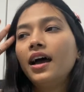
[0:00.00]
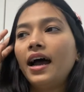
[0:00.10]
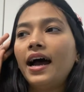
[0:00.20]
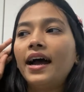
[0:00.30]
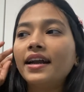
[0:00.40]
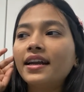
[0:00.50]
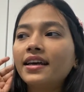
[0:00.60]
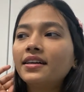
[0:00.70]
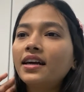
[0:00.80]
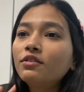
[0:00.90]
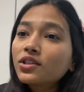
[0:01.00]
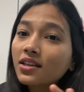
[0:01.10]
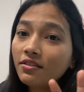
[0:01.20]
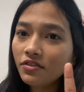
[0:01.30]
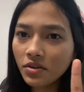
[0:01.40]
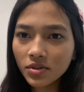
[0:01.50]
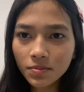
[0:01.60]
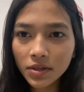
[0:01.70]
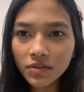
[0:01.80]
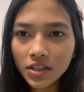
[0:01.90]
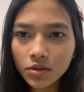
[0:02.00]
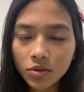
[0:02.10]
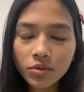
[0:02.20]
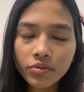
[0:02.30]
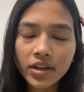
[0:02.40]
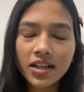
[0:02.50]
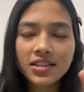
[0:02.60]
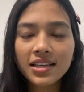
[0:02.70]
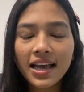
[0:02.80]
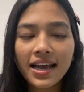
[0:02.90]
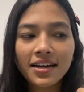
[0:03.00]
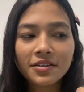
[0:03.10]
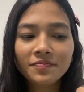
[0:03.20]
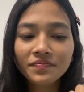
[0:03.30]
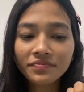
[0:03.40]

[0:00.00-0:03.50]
and I was confused between two fields and